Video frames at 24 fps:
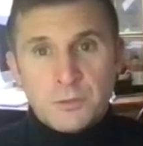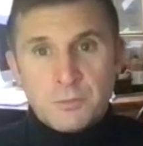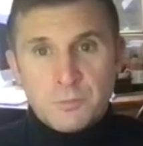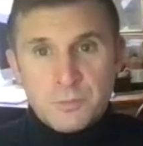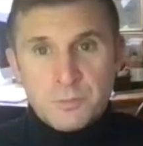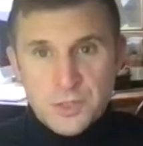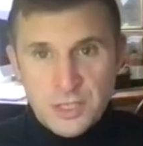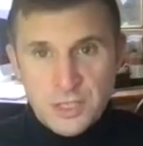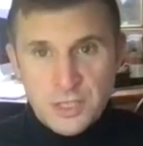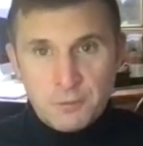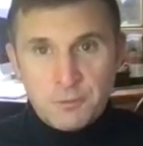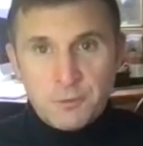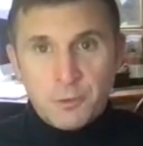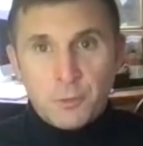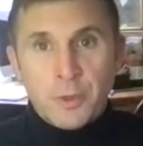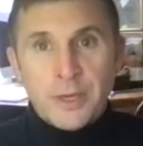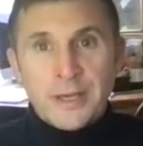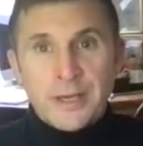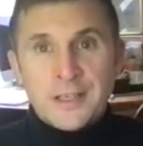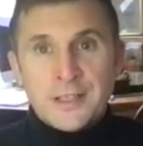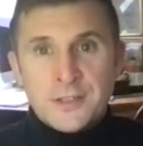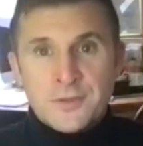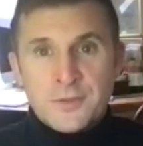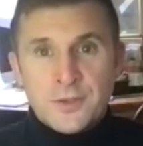
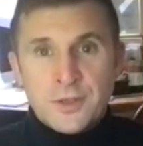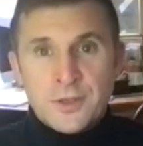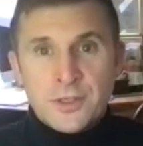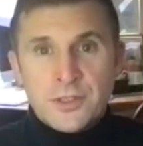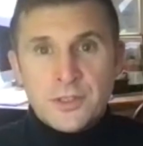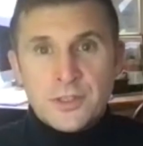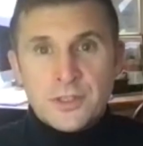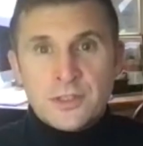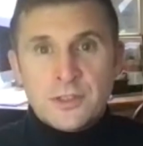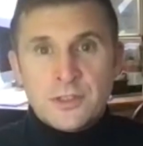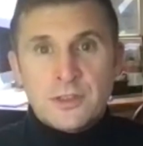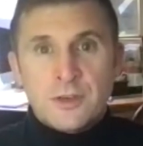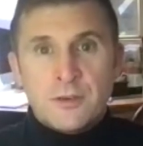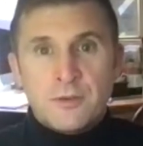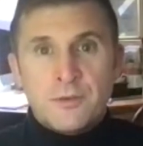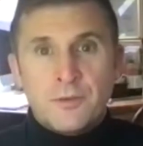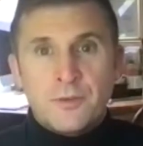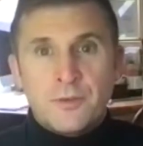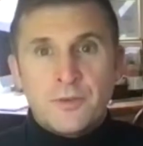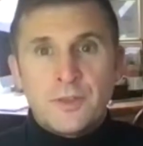self-awareness first, of